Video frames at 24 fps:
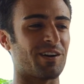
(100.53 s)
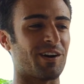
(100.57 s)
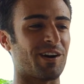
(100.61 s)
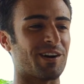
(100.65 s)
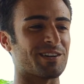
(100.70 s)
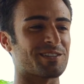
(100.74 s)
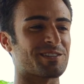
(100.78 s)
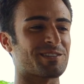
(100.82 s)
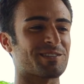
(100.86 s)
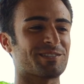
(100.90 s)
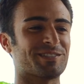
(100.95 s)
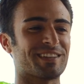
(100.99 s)

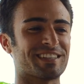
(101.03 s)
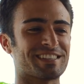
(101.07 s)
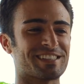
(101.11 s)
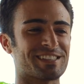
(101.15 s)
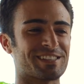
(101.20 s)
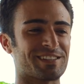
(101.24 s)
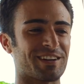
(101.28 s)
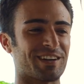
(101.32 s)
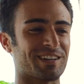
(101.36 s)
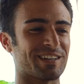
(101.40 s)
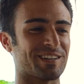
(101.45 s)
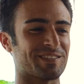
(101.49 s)
awesome as
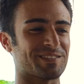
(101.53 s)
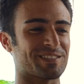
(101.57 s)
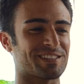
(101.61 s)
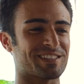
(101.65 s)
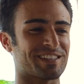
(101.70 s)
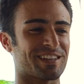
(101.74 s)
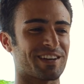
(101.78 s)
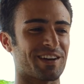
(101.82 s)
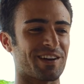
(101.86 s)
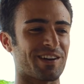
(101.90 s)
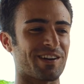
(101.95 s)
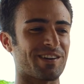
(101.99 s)
startups
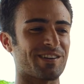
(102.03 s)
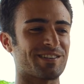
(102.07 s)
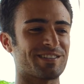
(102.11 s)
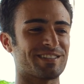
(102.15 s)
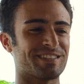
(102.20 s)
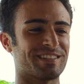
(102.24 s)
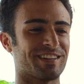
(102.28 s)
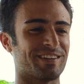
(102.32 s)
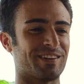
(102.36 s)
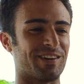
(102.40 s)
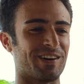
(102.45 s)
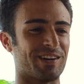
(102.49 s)
go.
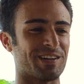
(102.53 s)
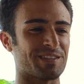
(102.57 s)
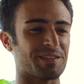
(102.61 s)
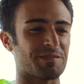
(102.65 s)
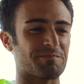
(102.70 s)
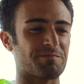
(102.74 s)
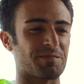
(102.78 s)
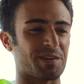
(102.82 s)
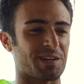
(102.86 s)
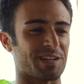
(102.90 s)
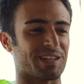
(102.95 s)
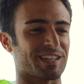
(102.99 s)
You know, all the
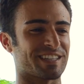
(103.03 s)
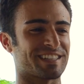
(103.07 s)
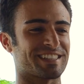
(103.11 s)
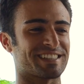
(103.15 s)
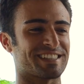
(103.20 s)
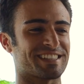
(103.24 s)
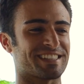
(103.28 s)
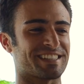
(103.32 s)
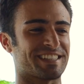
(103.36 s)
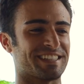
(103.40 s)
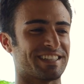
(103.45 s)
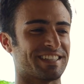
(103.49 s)

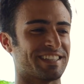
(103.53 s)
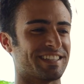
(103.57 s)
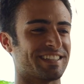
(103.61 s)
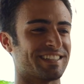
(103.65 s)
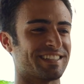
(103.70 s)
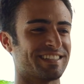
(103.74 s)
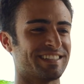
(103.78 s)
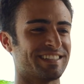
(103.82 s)
perks and